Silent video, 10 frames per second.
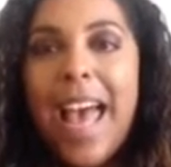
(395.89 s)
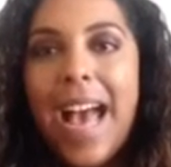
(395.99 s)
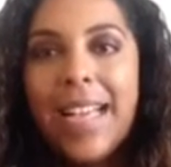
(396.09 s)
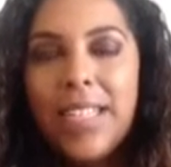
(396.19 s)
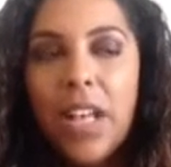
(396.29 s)

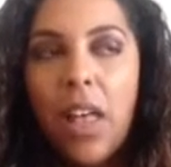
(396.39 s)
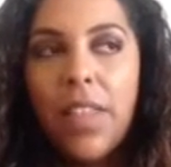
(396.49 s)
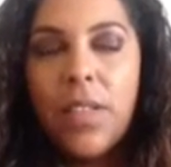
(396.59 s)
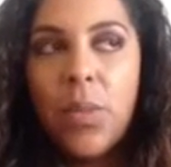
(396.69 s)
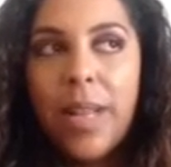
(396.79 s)
I saw
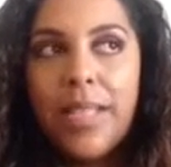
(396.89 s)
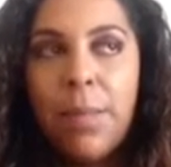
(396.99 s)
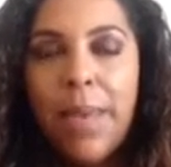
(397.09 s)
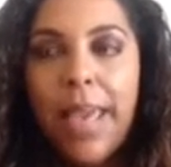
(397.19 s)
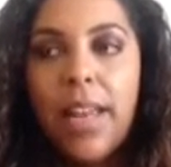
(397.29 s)
this
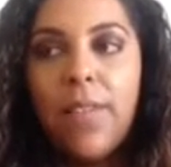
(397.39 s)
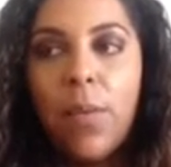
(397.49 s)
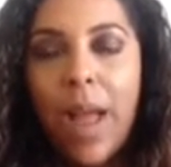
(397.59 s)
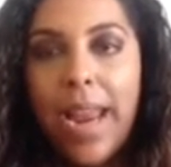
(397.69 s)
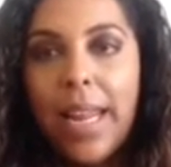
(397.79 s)
recipe in a
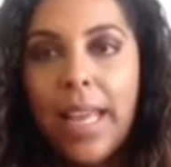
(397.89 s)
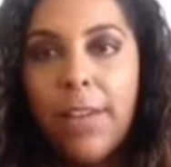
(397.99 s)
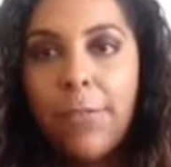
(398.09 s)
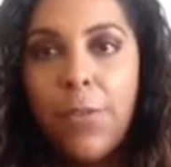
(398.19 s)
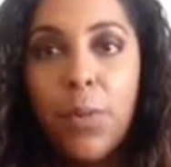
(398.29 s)
variety
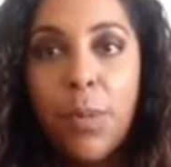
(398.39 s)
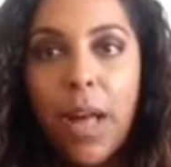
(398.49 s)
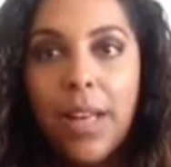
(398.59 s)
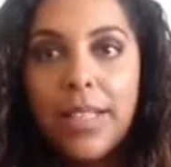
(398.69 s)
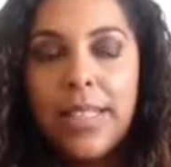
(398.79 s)
of food
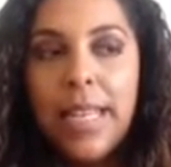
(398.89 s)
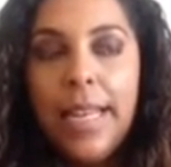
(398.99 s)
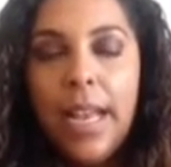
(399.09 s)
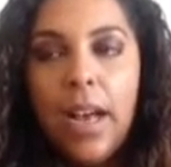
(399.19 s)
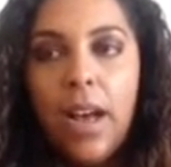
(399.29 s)
blogs
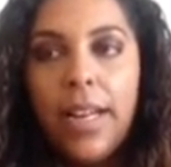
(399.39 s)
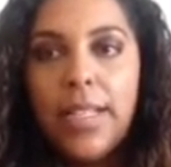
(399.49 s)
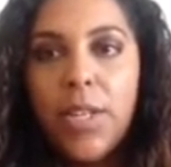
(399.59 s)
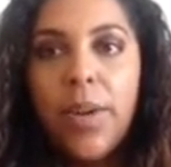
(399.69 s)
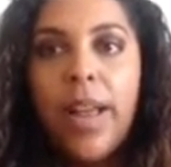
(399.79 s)
on
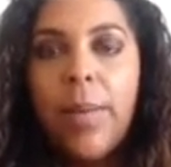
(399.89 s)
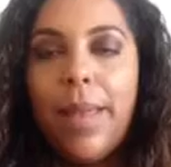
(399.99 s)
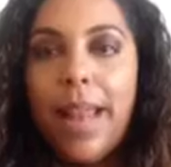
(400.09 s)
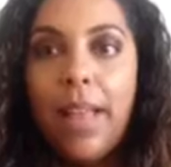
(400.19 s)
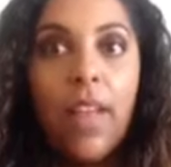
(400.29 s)
Instagram,
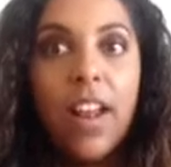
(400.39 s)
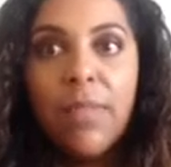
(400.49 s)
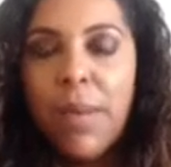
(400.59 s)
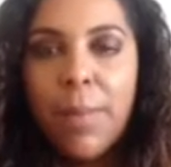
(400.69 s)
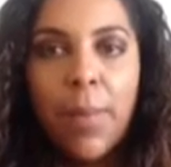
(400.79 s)
and a lot of
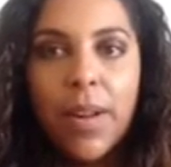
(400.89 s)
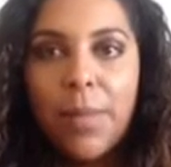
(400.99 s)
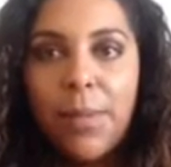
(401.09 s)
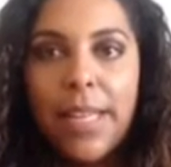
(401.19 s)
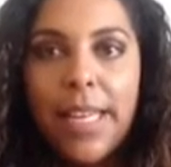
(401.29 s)
people were
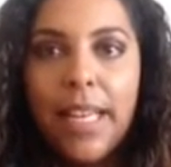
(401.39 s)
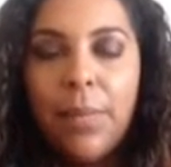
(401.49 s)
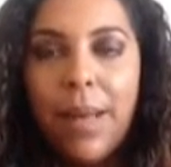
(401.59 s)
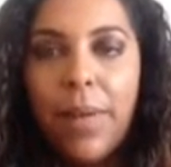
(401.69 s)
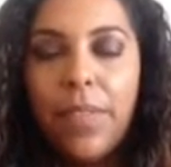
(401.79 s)
complaining
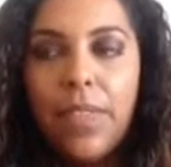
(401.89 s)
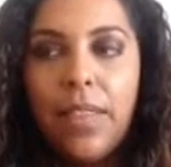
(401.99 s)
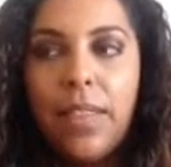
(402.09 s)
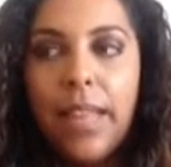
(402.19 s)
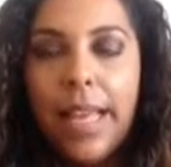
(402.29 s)
about
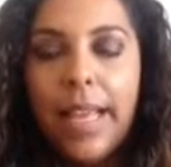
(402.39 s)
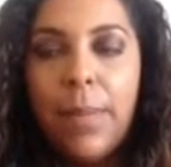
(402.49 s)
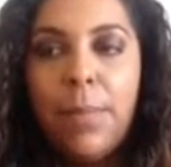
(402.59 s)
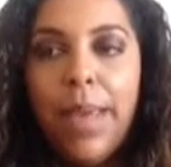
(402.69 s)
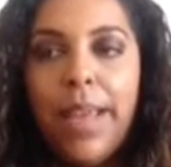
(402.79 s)
like
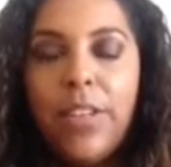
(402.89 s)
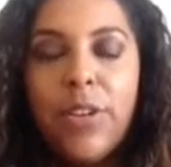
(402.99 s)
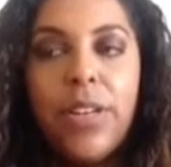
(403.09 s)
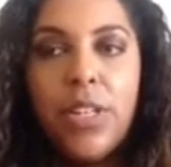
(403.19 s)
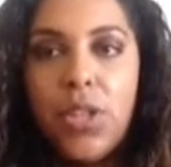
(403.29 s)
it being
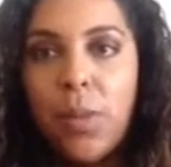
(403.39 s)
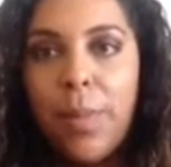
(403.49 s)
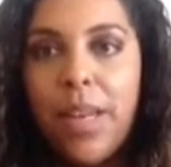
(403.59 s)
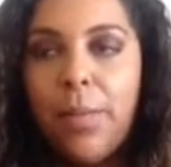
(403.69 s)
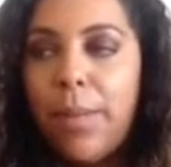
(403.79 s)
traditional
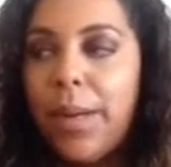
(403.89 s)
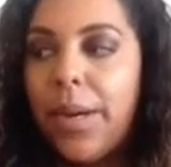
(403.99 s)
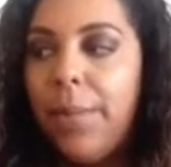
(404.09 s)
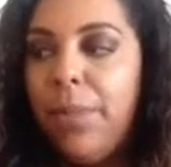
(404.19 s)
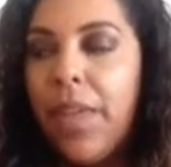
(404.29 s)
peanut butter,